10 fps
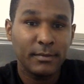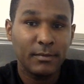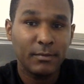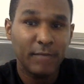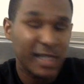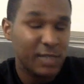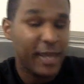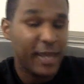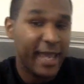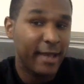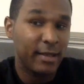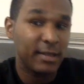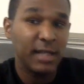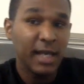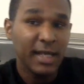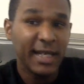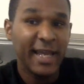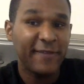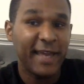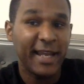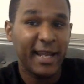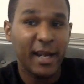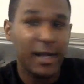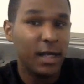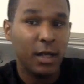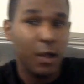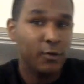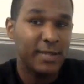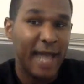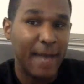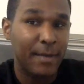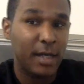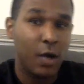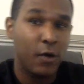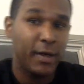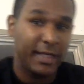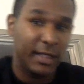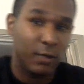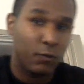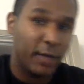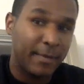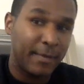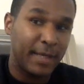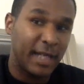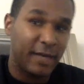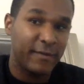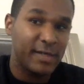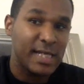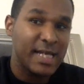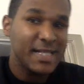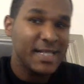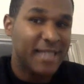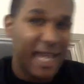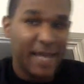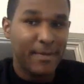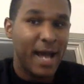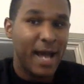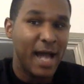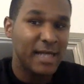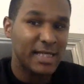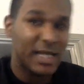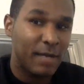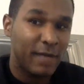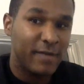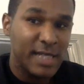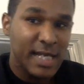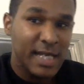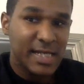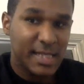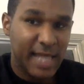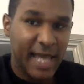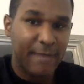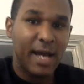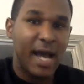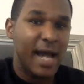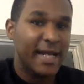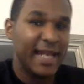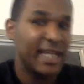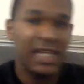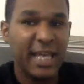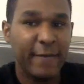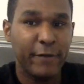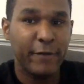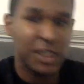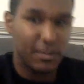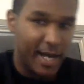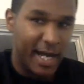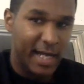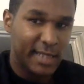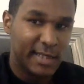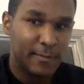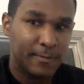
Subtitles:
Because we had left that area a long time ago, and a remnant of us stayed behind. Some of us stayed behind. They didn't leave with Shabazz.